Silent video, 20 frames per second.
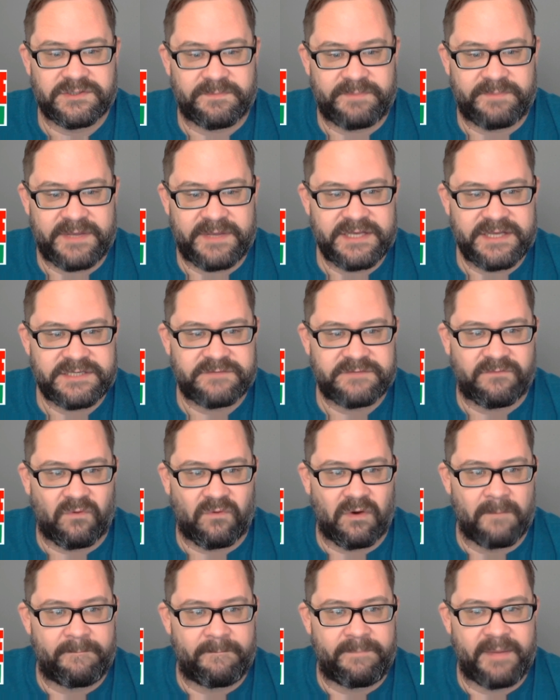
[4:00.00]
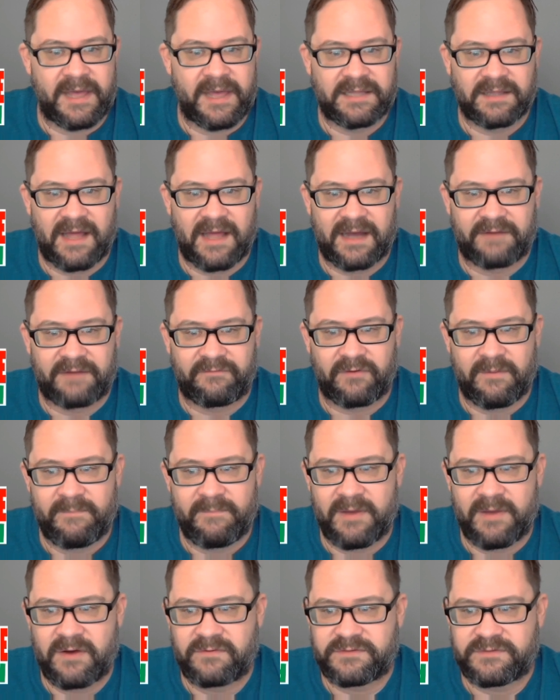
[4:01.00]
piece for a big lot of
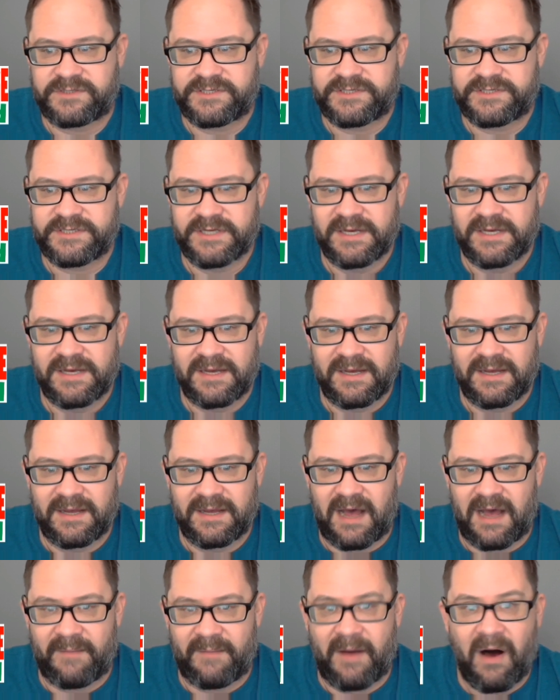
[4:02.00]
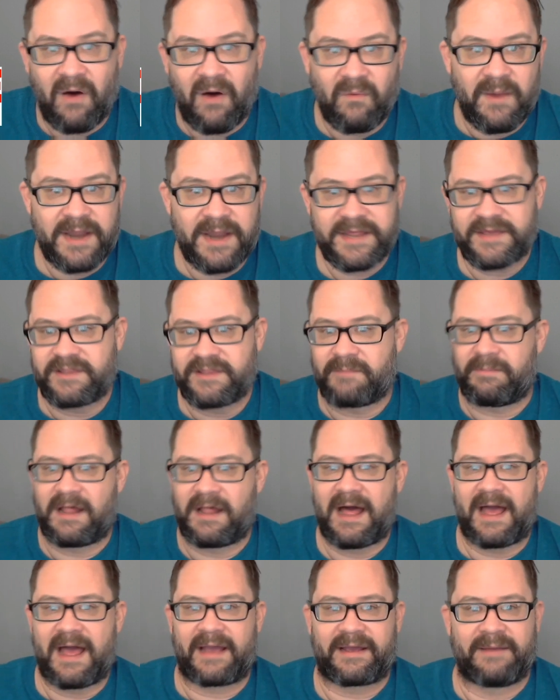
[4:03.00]
remotes. I'm already in the
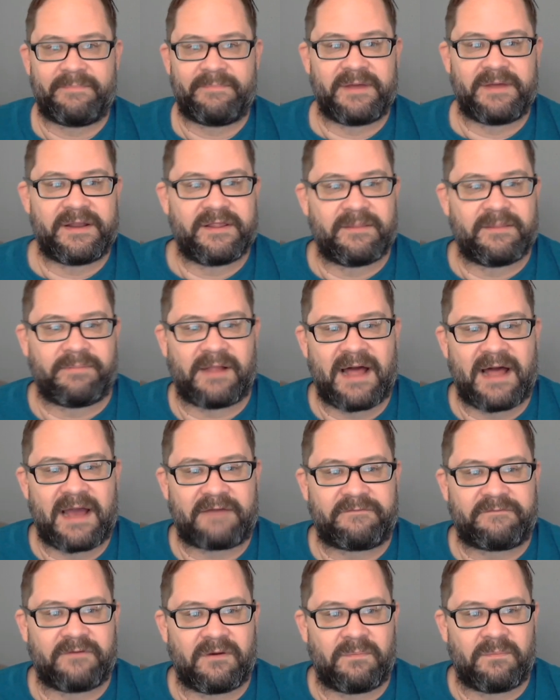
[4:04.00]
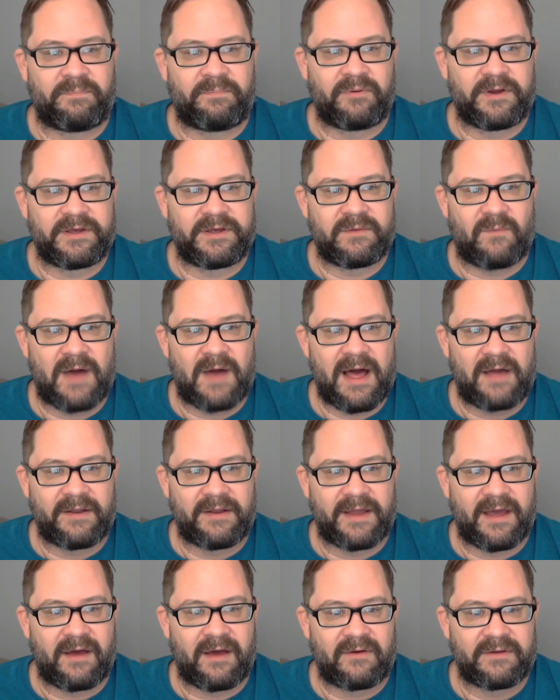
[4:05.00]
black. I've been in the black for a pretty good while
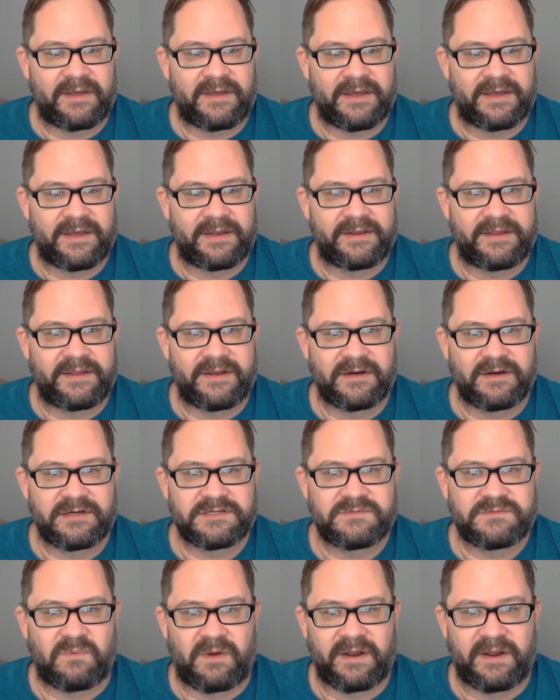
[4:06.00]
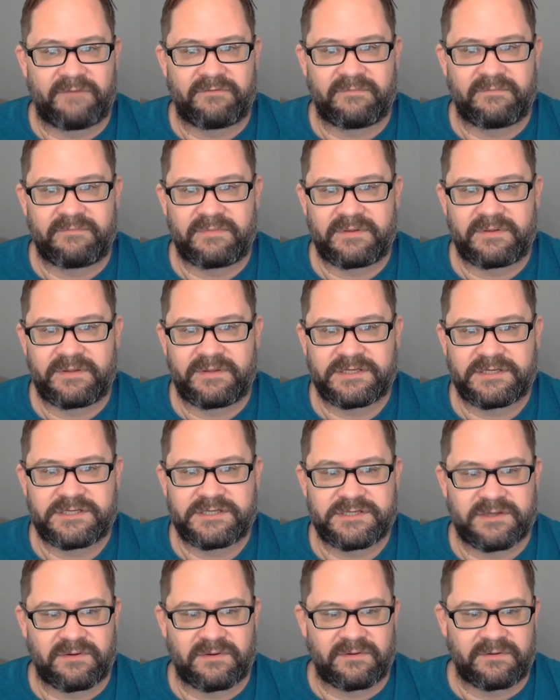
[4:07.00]
now, and here is one of them that
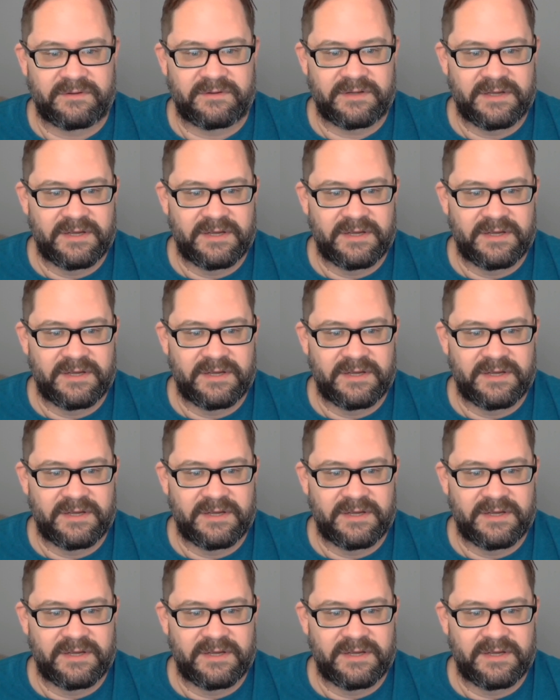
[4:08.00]
sold